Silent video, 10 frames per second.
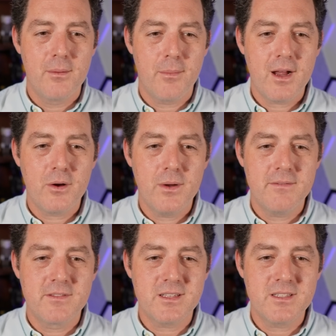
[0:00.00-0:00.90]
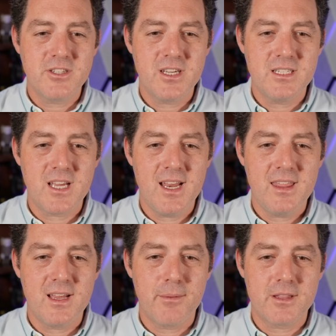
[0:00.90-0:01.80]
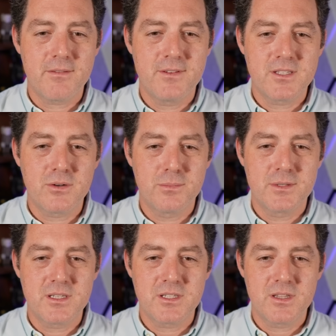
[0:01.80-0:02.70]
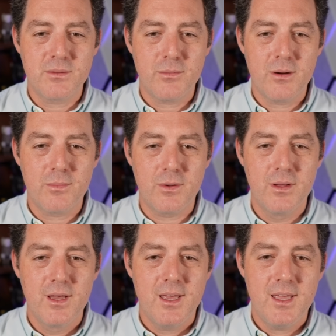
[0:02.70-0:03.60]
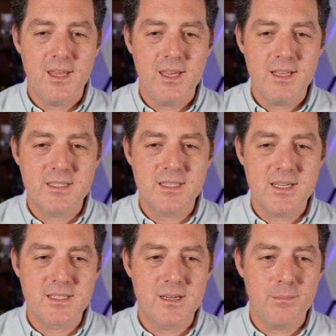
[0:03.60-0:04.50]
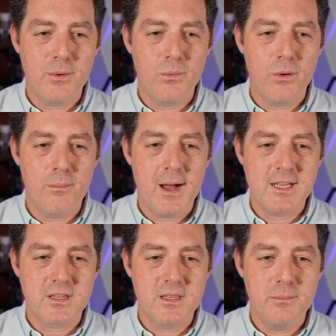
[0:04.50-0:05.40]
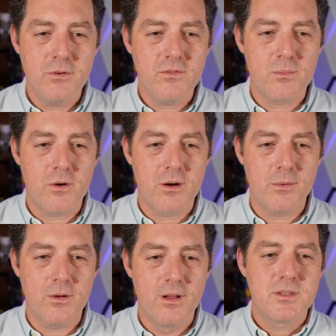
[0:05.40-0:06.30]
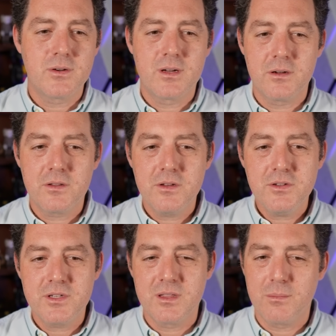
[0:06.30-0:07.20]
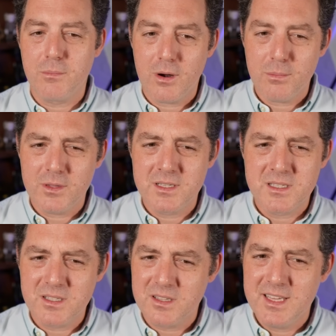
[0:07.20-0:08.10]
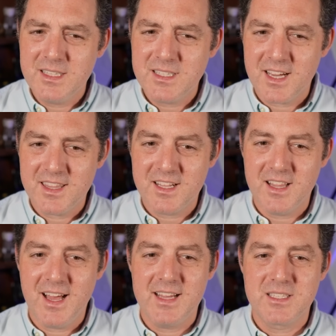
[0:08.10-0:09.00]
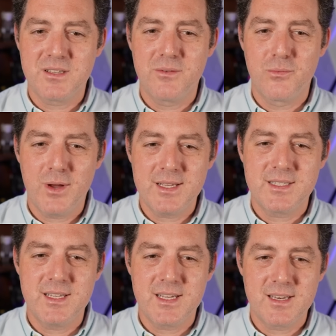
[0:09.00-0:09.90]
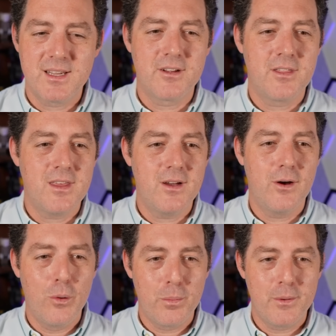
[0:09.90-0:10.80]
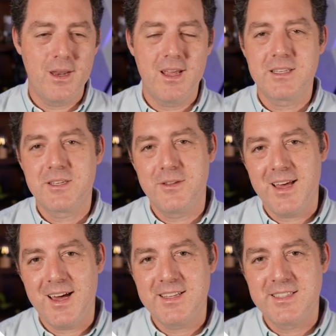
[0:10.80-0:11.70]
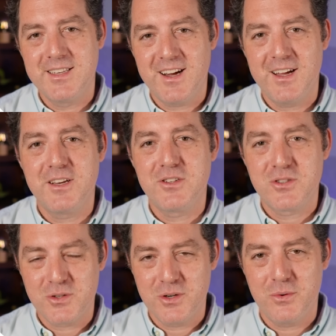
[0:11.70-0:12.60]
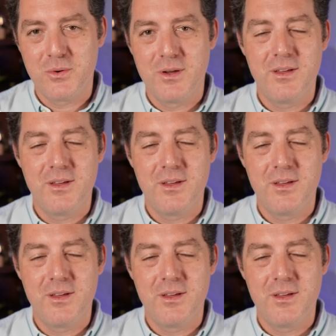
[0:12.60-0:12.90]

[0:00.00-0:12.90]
The microwave doesn't change anything about the physical position of the marble. It heats things up but won't magically move the marble. So conclusion, the marble is still inside the glass resting near the opening. So that is not true.